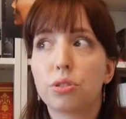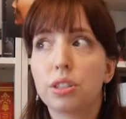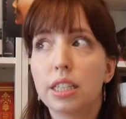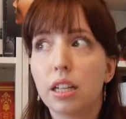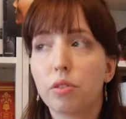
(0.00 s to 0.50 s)
to
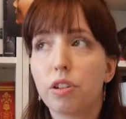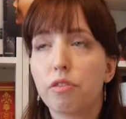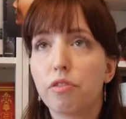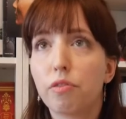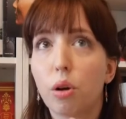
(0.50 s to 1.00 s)
deal
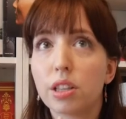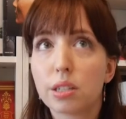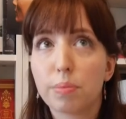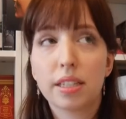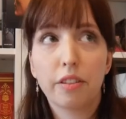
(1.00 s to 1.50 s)
with one
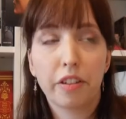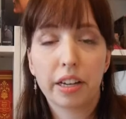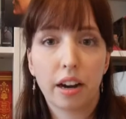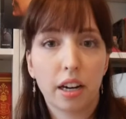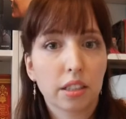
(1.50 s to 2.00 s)
specific
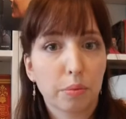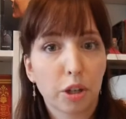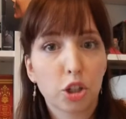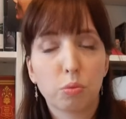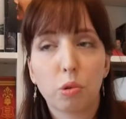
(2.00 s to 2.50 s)
character
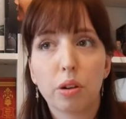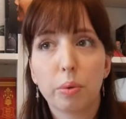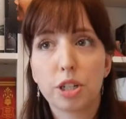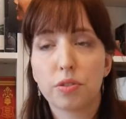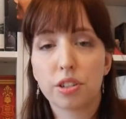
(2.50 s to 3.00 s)
much more,
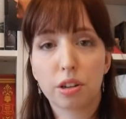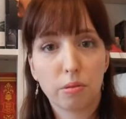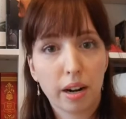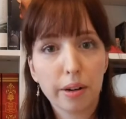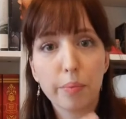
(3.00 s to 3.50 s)
which was
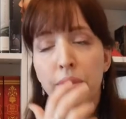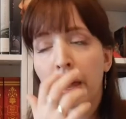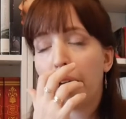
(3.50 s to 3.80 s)
Corinne.